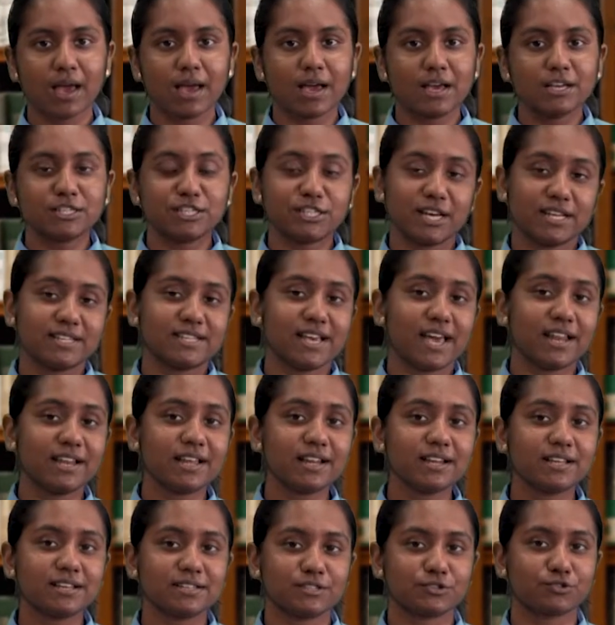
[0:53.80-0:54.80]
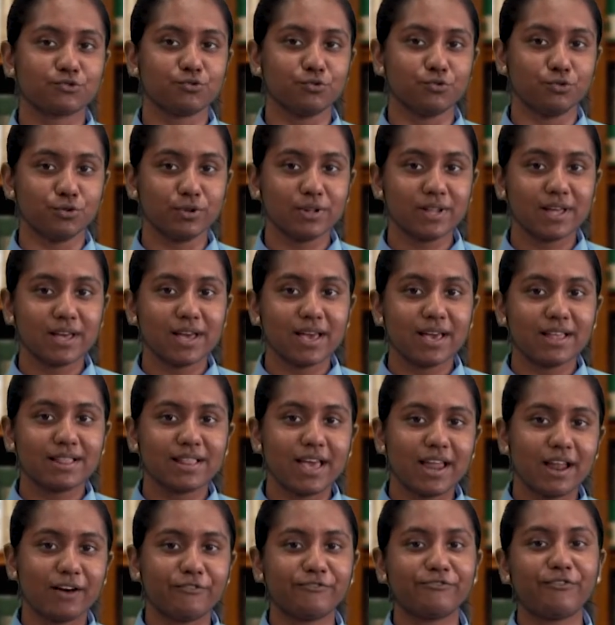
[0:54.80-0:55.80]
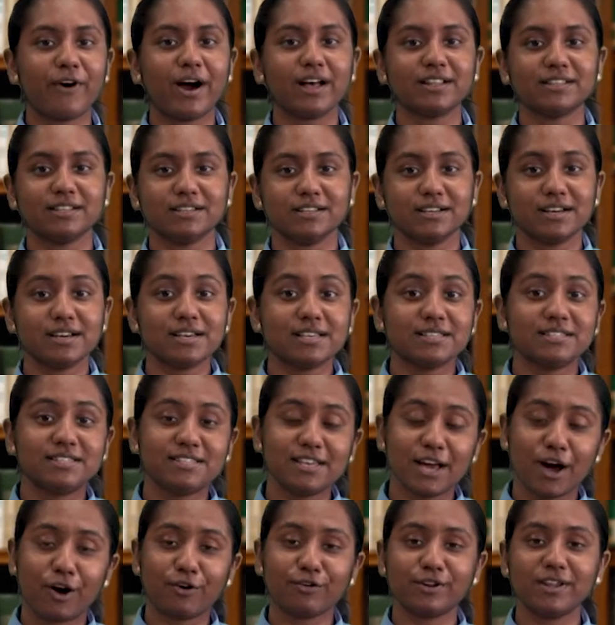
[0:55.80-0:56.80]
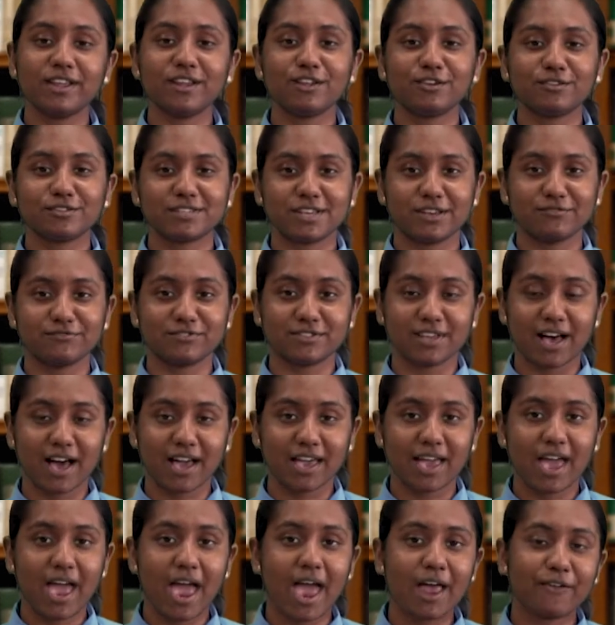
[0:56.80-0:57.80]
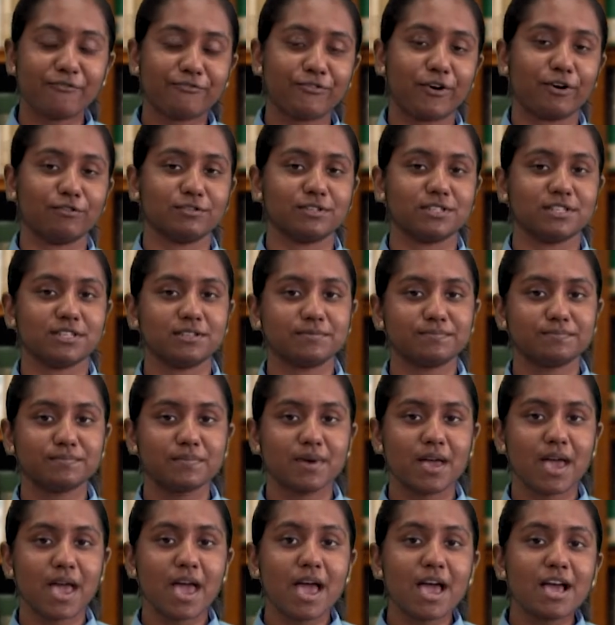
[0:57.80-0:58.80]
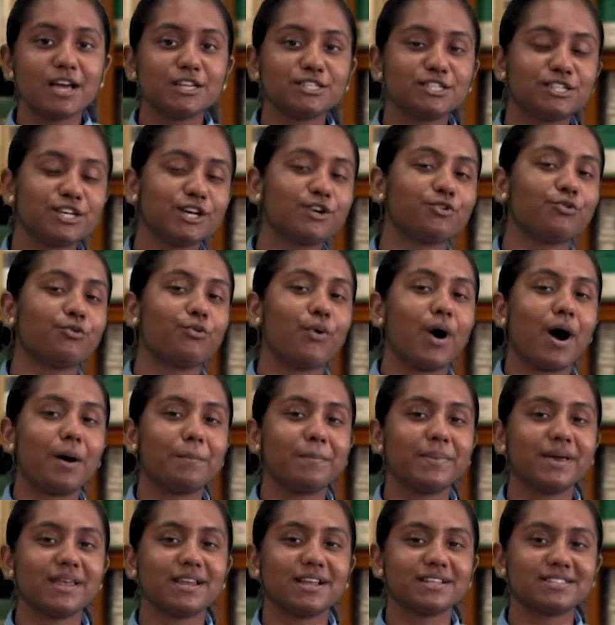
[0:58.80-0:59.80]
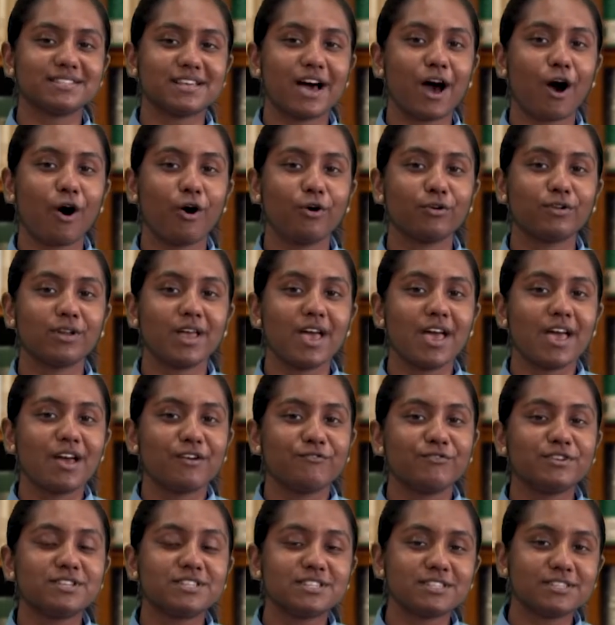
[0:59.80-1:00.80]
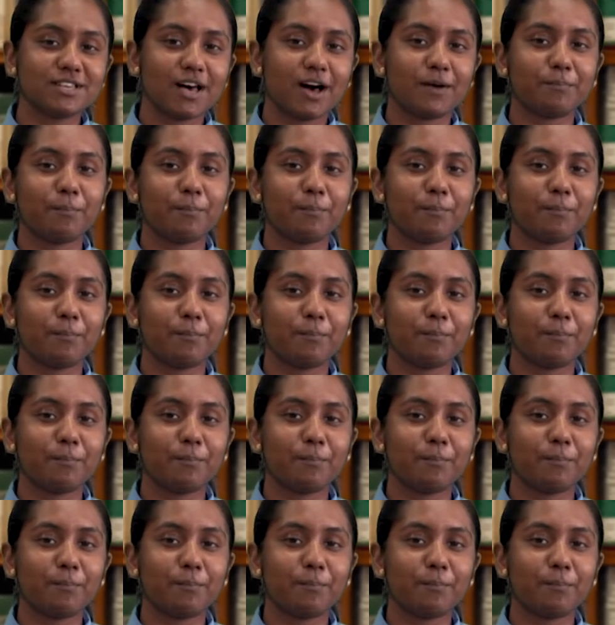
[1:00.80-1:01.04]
She attended a school that her father, Ziauddin Yousafzai, had founded. She grew up in a town which is a